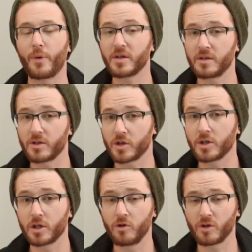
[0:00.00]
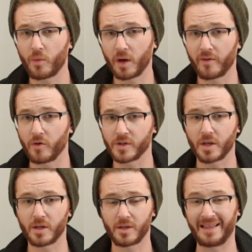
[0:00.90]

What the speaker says: a person is searching using one of those